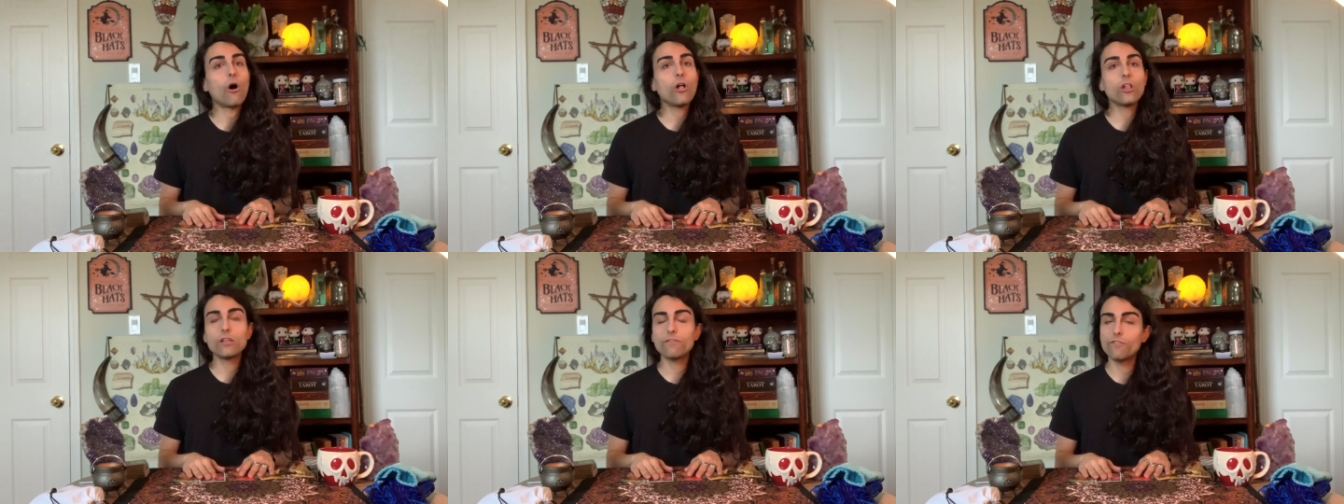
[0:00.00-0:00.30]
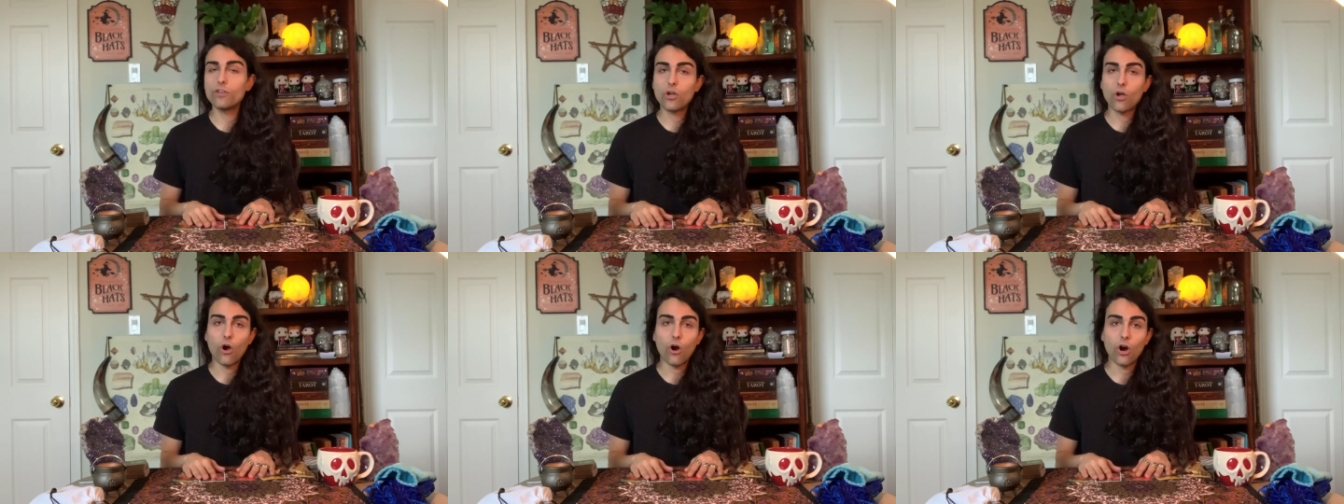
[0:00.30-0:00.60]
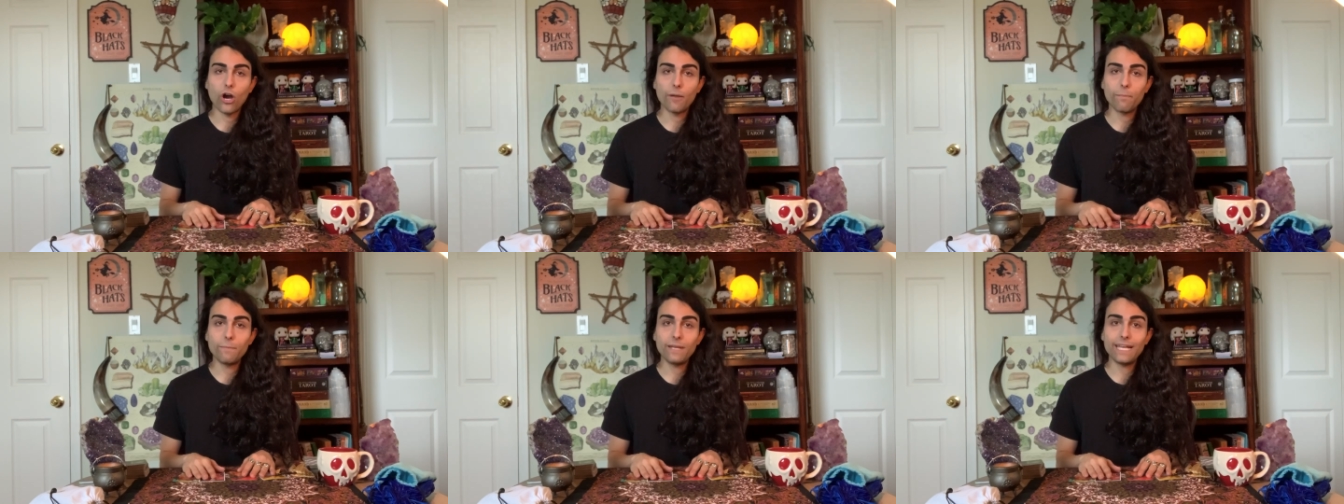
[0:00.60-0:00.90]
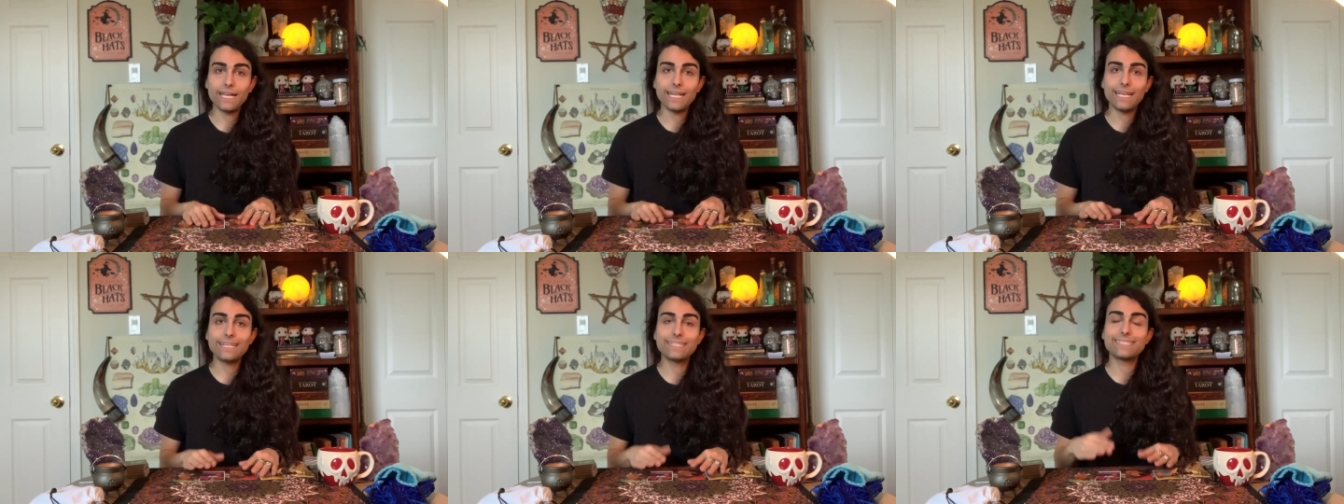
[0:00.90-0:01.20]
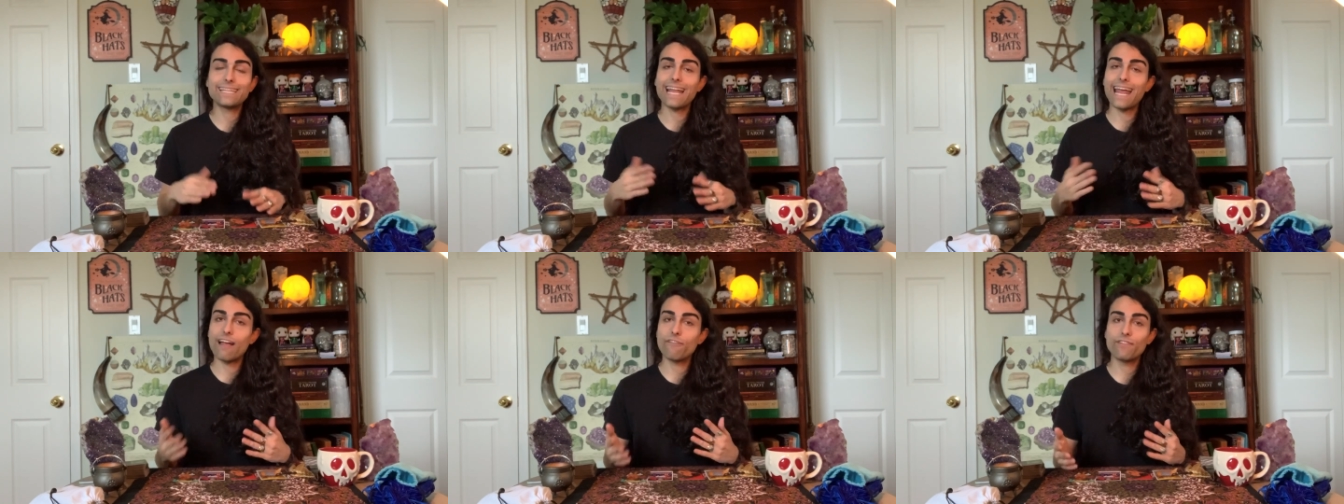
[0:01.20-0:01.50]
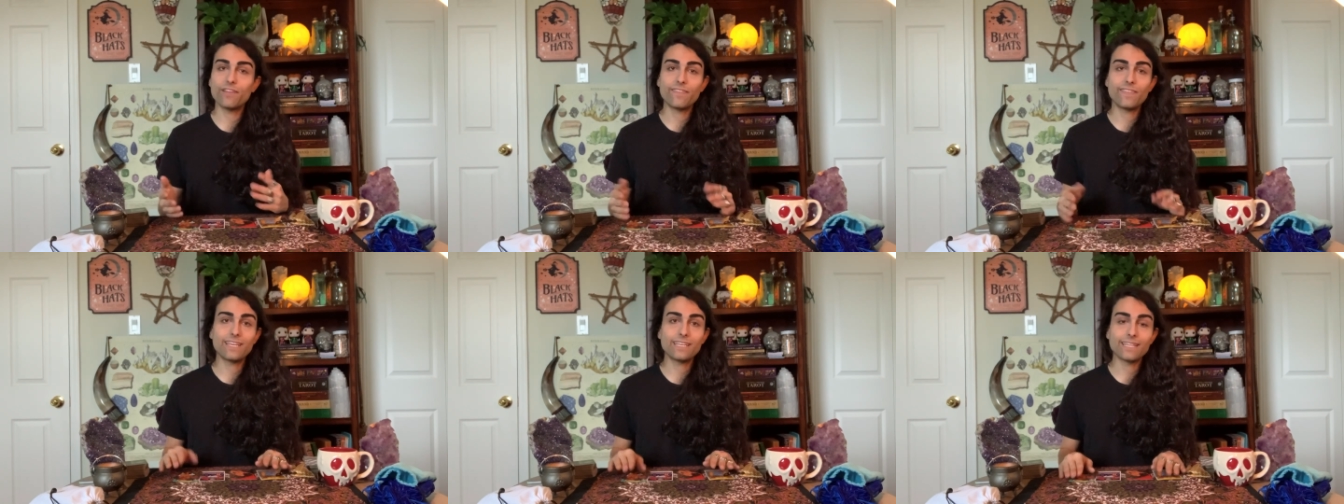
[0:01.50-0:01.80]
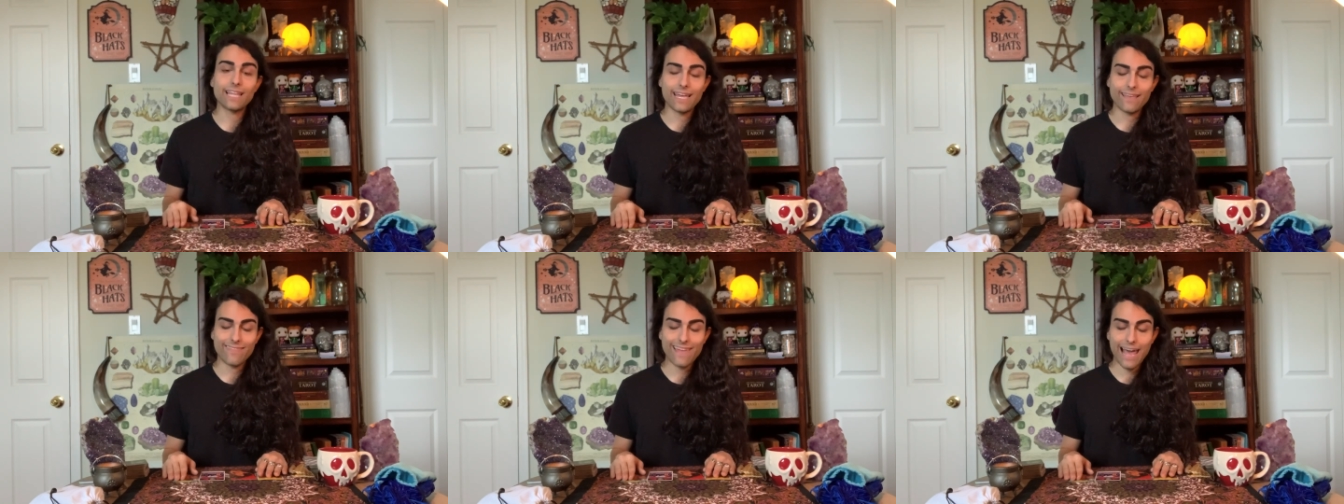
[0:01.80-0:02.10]
all of the card meanings and everything
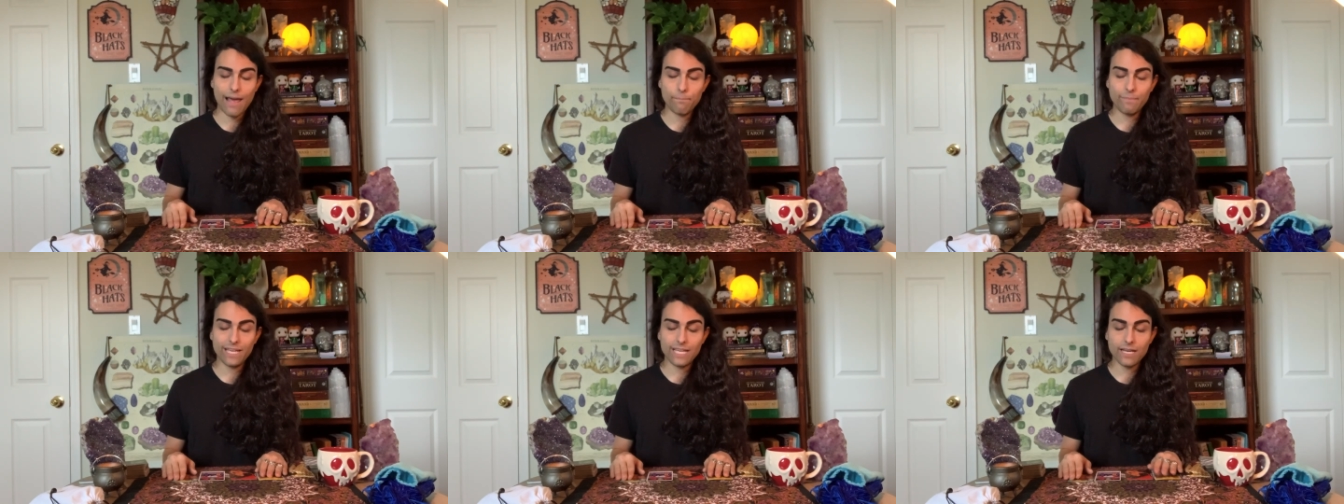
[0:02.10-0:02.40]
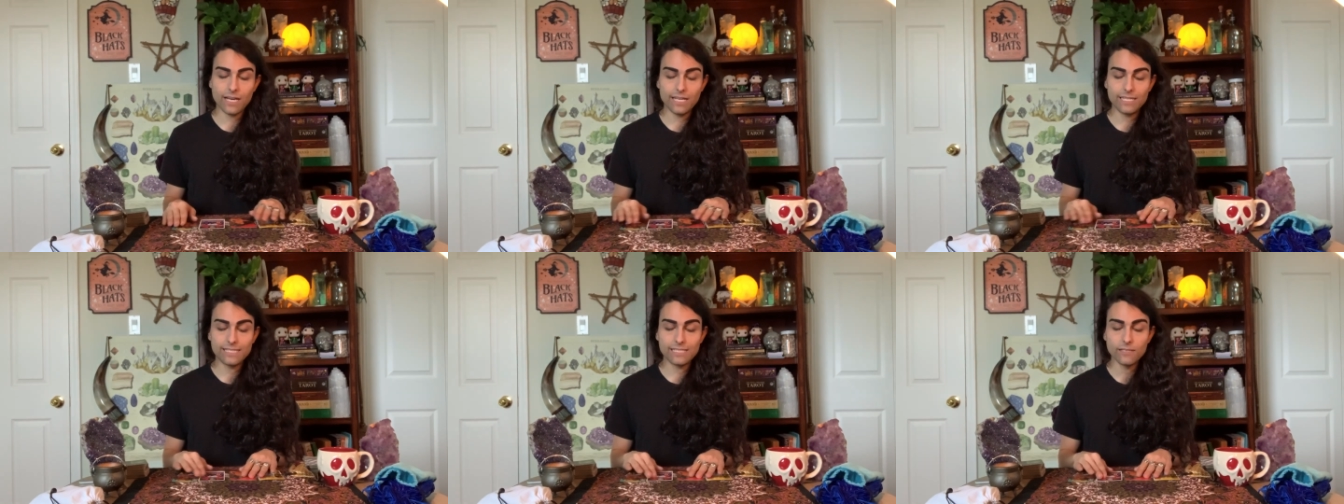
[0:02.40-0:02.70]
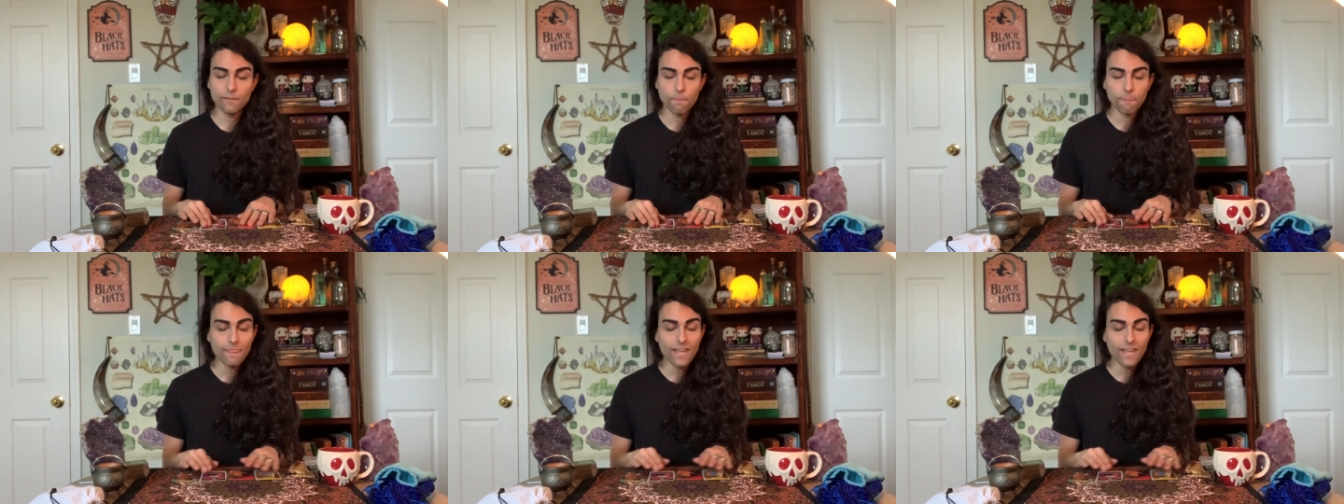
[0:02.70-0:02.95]
like that, because